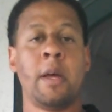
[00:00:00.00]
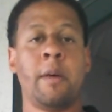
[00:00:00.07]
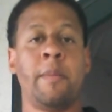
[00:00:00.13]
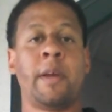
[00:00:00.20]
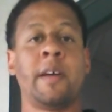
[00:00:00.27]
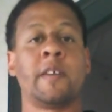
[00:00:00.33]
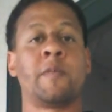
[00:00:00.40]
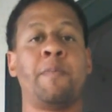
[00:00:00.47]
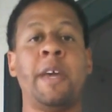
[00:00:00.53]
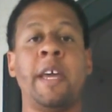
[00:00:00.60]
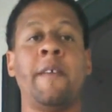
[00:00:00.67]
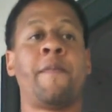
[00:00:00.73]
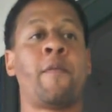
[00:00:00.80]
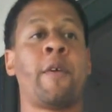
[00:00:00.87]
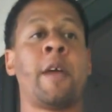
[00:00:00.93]
Because
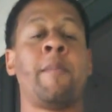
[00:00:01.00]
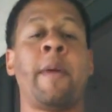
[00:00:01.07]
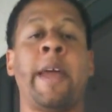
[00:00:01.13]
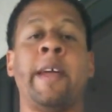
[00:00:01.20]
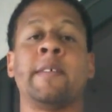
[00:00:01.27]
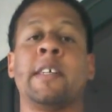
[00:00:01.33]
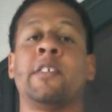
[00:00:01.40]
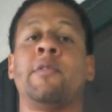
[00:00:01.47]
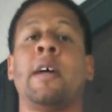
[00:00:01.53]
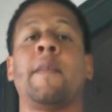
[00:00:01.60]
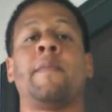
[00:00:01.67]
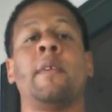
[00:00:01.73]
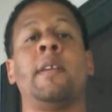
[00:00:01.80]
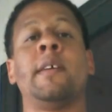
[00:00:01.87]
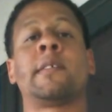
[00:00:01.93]
being free means that you have
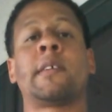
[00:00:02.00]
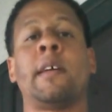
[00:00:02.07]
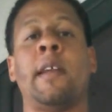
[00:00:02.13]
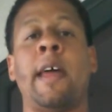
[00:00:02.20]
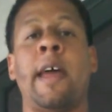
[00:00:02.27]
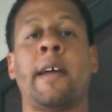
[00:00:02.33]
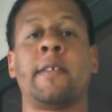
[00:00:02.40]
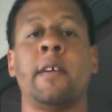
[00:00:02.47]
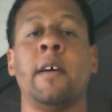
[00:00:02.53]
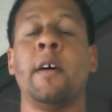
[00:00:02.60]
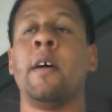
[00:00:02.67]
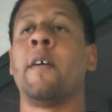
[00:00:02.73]
to disconnect